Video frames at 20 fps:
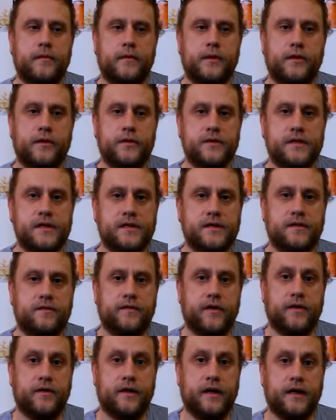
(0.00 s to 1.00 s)
loses the
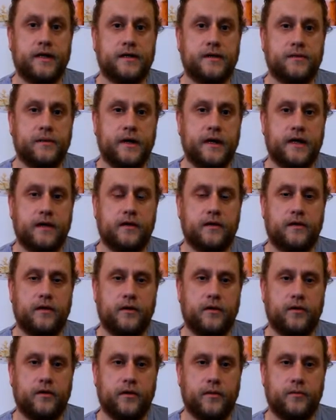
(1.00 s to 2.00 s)
vote next week
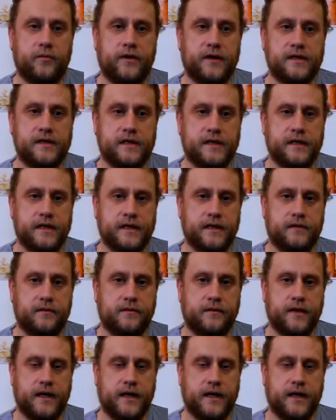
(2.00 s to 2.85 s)
on the Brexit deal,